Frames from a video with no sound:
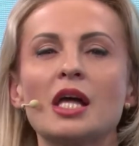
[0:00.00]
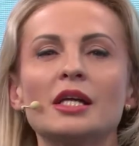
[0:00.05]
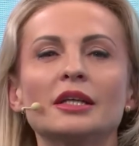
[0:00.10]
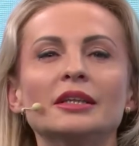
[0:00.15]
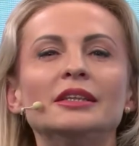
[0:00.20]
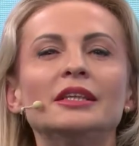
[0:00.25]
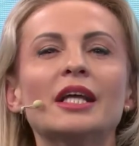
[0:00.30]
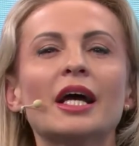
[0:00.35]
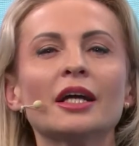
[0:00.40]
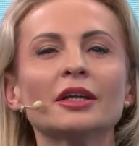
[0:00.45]

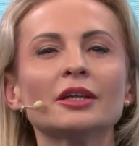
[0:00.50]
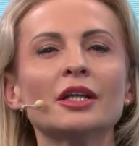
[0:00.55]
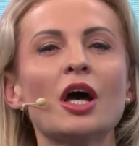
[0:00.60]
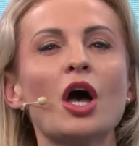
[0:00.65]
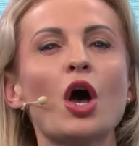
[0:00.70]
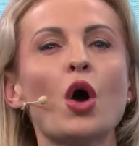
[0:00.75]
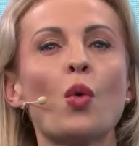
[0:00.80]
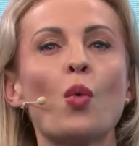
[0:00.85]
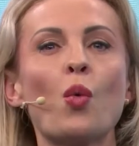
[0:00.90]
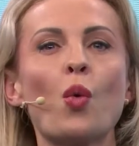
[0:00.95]
Then
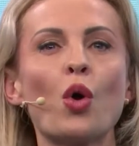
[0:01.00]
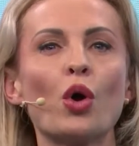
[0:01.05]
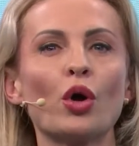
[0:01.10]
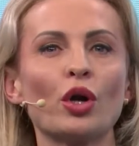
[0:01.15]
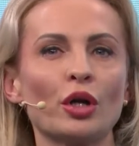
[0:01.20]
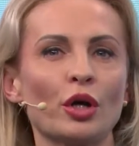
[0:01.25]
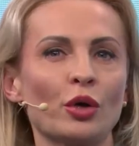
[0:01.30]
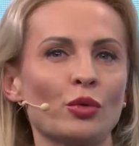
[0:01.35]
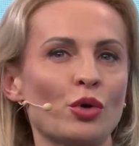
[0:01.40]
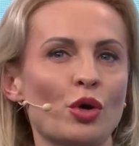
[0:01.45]
a wall
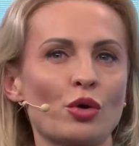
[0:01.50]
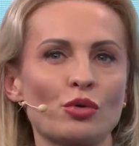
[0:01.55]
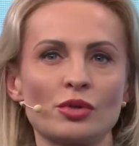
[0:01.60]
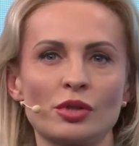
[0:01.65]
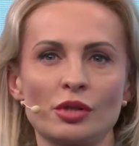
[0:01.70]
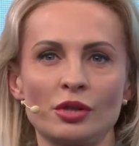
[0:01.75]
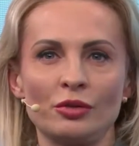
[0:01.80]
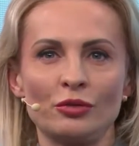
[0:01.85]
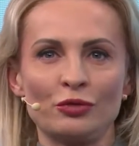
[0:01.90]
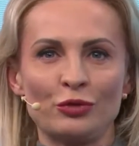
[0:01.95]

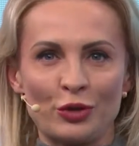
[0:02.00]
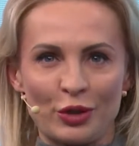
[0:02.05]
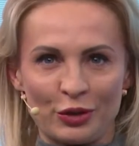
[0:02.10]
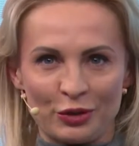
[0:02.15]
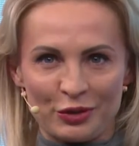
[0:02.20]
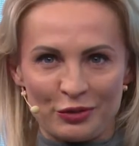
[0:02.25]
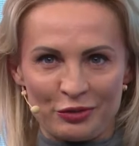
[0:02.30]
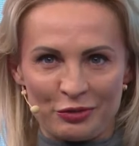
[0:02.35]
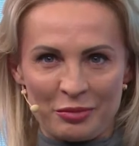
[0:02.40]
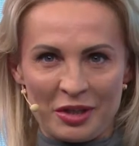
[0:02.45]
arose in
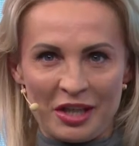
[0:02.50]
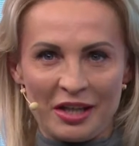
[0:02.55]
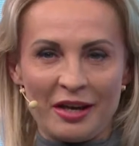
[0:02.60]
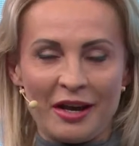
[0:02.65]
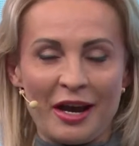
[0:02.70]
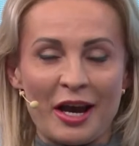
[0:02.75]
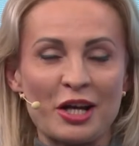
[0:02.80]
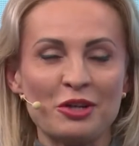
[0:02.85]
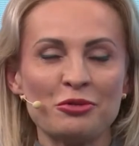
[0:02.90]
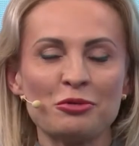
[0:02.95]
front of me,
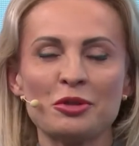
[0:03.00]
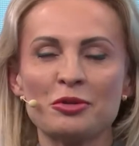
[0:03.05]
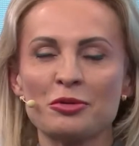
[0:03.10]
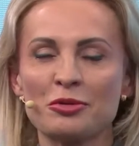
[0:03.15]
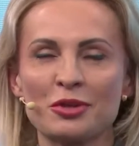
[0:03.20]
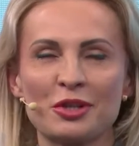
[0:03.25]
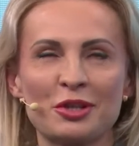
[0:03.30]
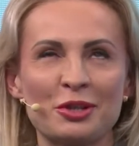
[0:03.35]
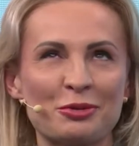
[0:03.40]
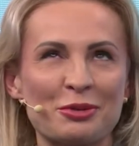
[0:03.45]
and
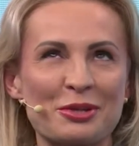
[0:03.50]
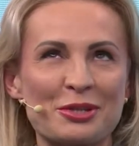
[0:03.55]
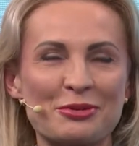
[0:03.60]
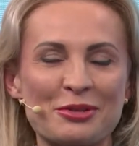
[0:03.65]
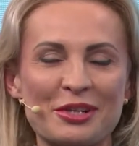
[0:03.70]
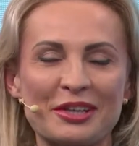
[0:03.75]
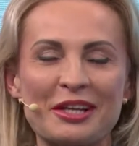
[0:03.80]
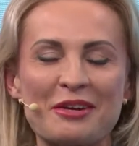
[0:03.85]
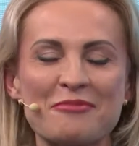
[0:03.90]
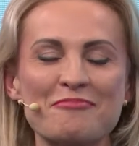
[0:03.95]
it was
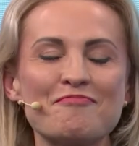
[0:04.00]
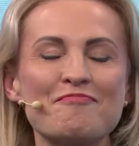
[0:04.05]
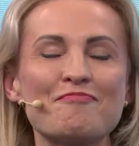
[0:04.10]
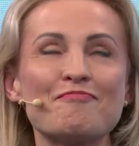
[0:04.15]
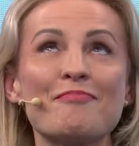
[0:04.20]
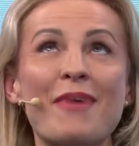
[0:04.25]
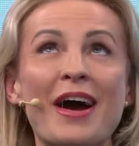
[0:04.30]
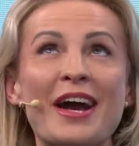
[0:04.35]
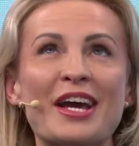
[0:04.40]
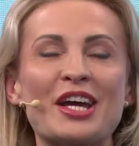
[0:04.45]
written
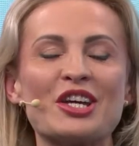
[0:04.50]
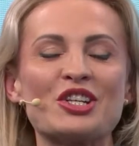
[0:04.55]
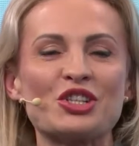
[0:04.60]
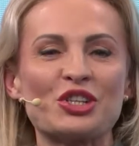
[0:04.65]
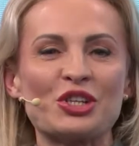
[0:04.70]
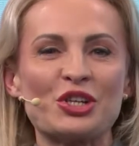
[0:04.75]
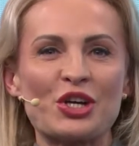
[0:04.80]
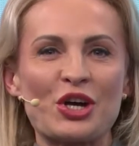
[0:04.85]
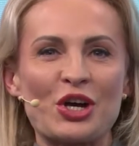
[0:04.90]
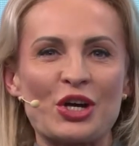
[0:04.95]

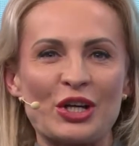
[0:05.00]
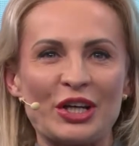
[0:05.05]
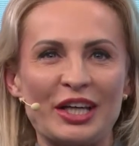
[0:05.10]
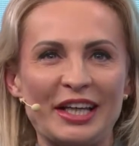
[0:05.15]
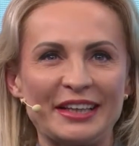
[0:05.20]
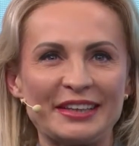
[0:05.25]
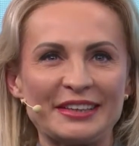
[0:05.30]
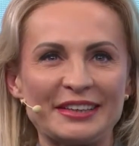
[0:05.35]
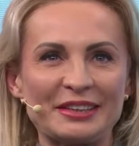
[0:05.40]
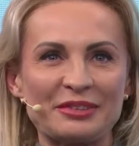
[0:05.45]
packaging on
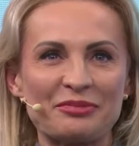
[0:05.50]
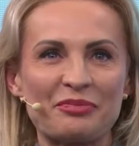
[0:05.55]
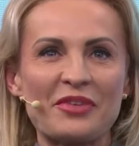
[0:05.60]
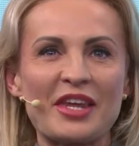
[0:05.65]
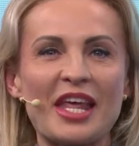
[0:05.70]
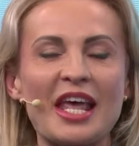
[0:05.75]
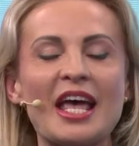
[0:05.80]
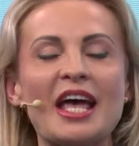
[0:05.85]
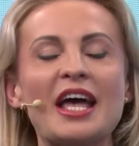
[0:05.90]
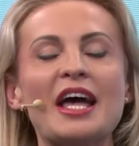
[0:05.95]
it.
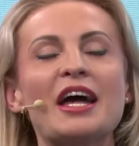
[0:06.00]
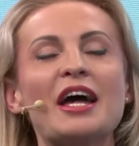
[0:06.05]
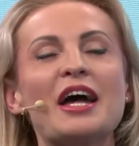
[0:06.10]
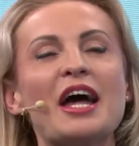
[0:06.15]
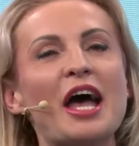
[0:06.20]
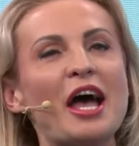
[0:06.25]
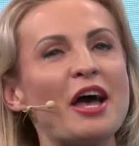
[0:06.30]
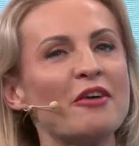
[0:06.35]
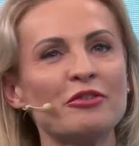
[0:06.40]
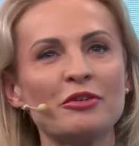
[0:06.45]

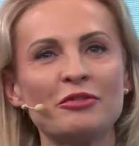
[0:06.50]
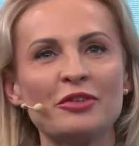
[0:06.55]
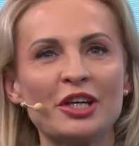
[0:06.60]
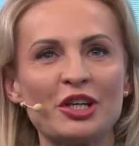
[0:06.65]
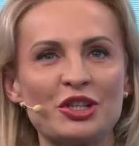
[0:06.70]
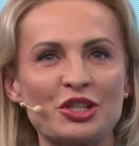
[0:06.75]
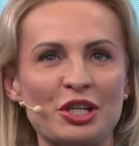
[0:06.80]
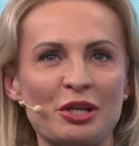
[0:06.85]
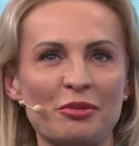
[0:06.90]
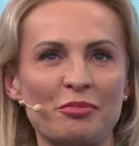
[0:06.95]
Everything
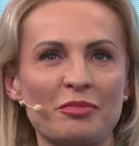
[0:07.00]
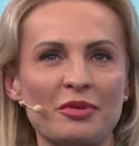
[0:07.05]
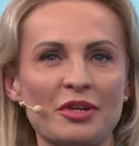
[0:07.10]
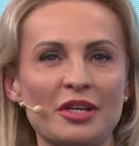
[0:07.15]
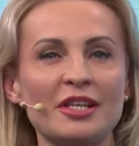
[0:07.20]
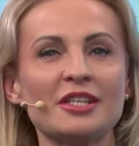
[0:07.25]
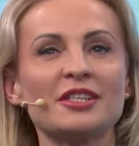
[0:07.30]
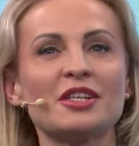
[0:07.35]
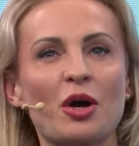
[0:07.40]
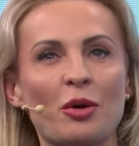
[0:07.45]
cheap
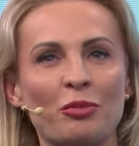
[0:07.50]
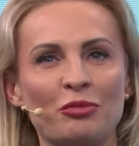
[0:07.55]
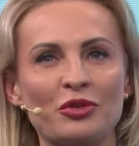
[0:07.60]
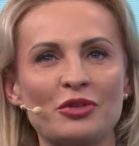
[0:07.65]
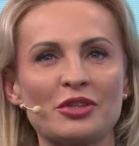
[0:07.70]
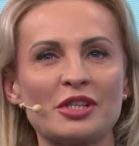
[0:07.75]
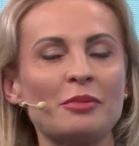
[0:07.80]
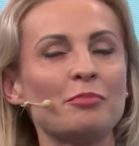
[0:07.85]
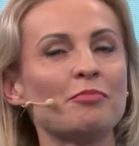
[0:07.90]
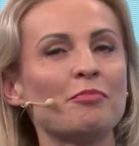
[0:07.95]
is
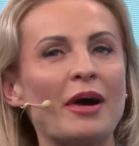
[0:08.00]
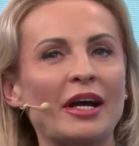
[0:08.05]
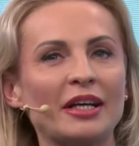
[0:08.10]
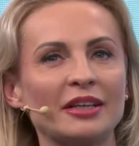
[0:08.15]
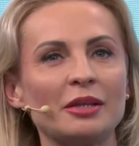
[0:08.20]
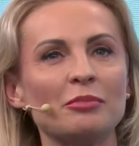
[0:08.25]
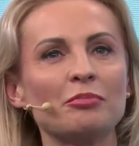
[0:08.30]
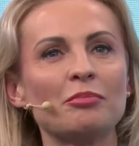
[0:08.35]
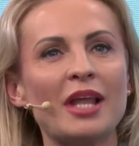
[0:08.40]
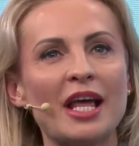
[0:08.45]
obviously
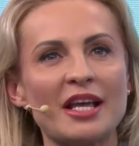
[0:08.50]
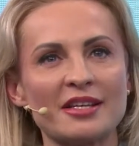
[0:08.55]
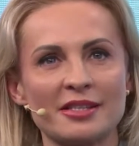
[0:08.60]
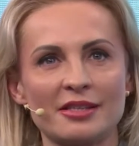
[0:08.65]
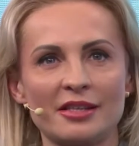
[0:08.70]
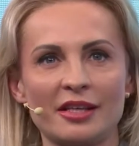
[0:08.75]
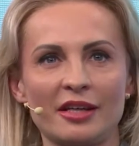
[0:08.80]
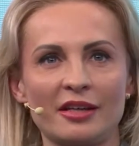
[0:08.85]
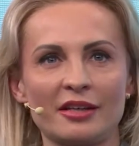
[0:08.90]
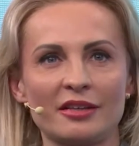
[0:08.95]
packed in
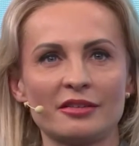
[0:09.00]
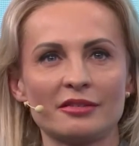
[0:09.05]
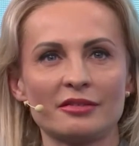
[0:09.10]
plastic.